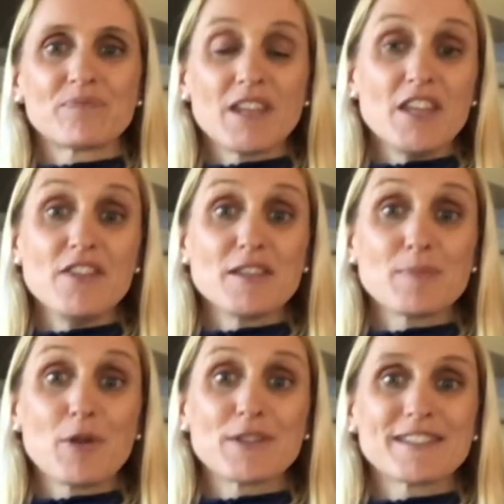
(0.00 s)
in this
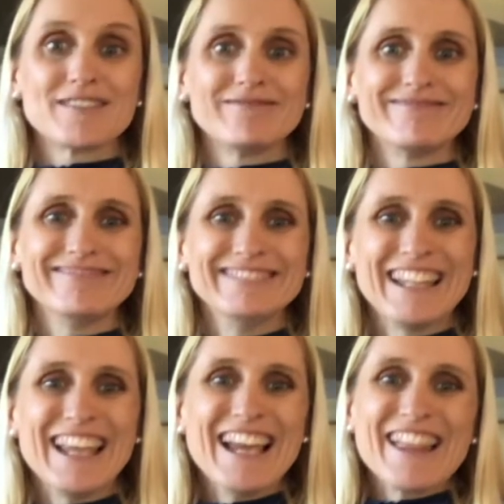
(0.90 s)
person.
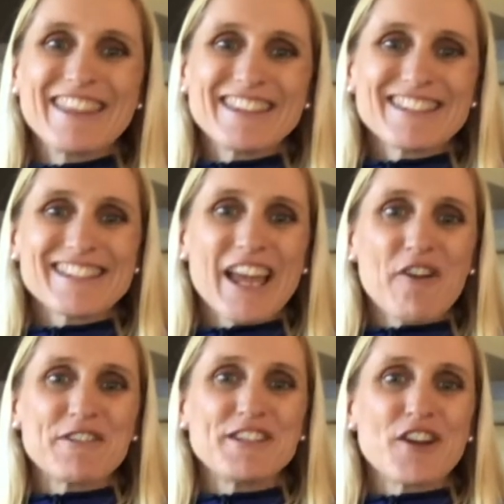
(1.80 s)
This is how
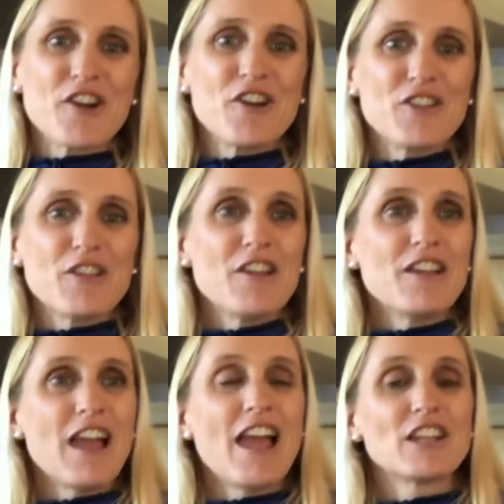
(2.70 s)
we know
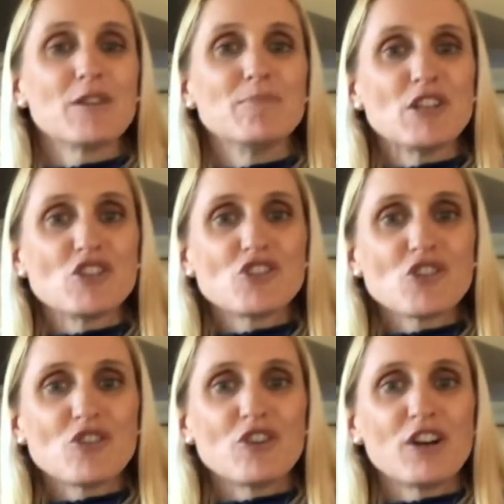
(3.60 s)
and can be
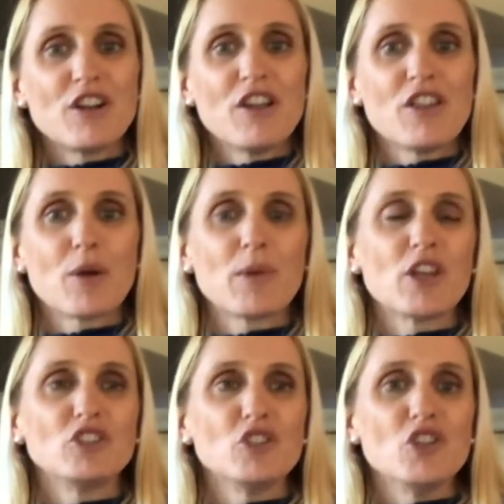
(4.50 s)
sure that we
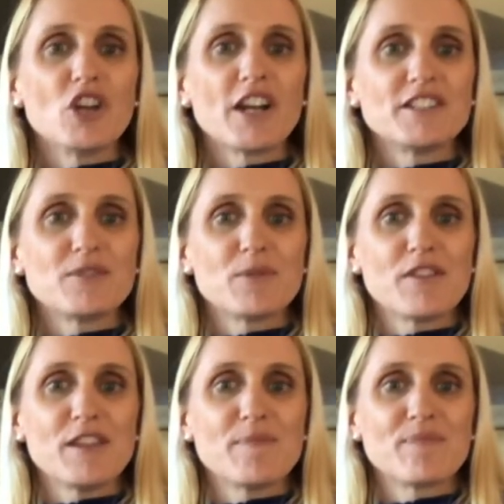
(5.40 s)
are united with
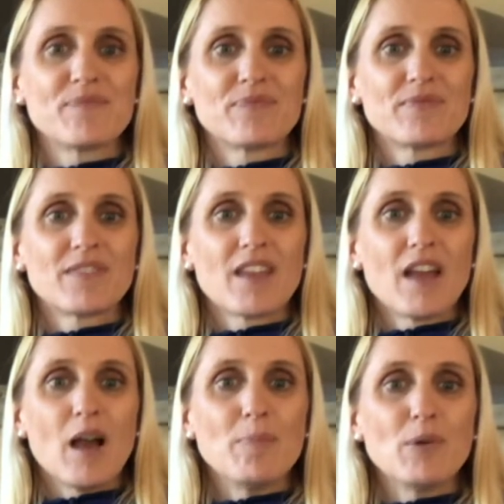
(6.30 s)
him.
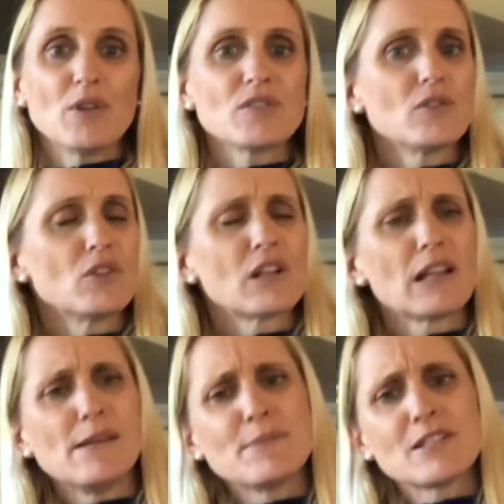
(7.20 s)
A person who
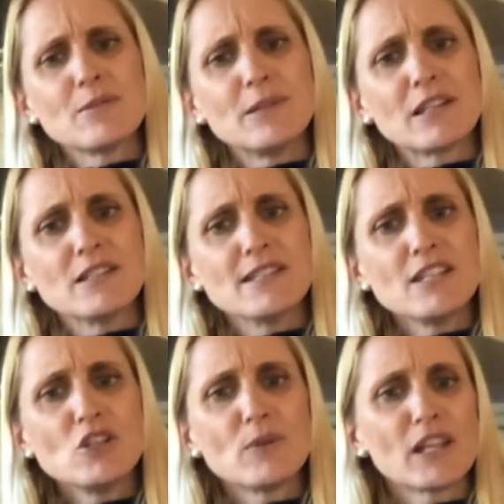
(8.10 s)
claims to be
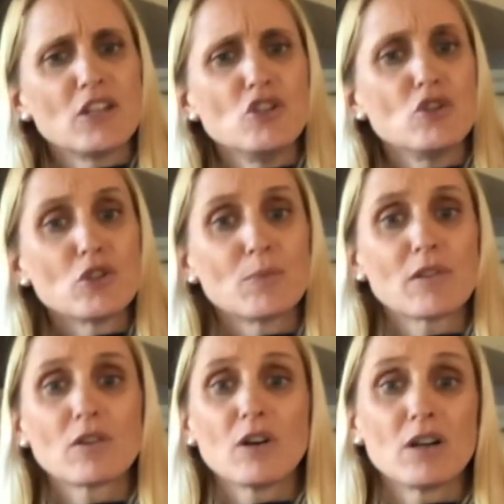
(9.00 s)
continuing in union with
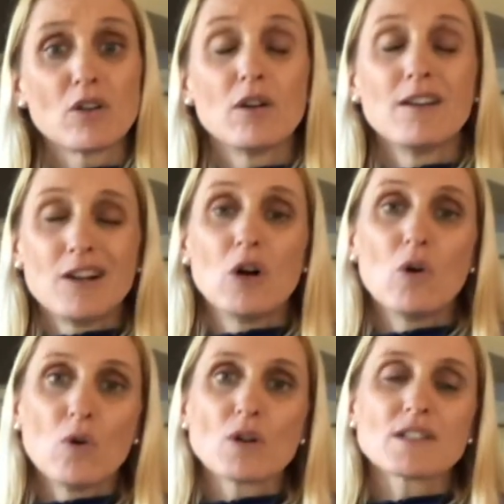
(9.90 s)
God
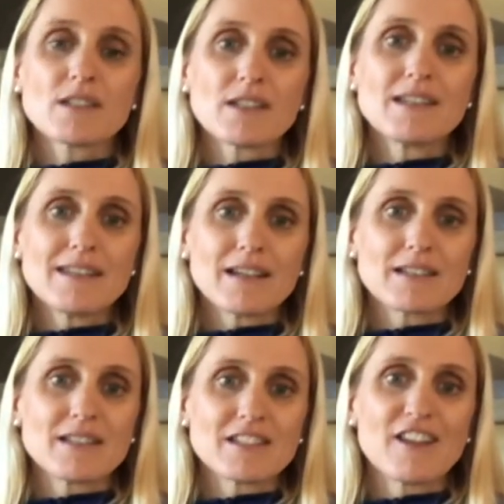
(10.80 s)
ought to conduct
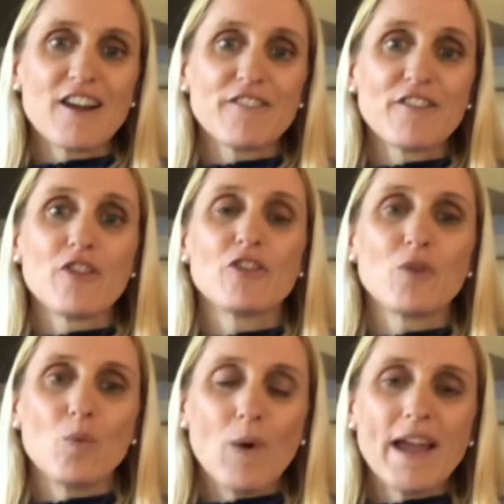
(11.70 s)
his life the
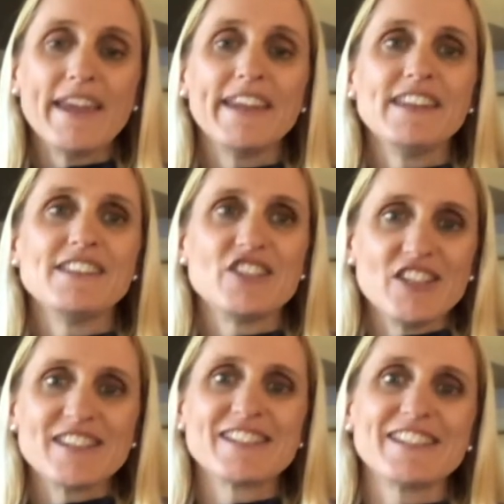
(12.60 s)
way
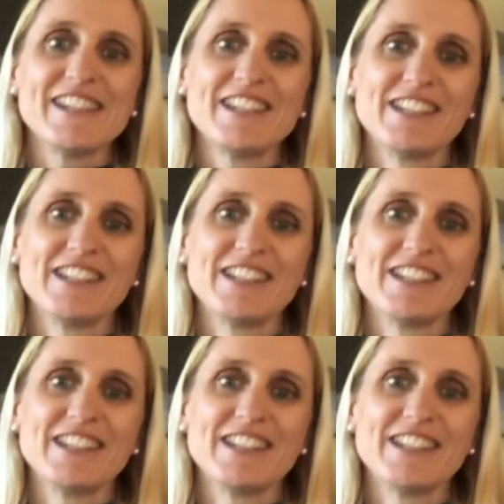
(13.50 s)
Jesus did.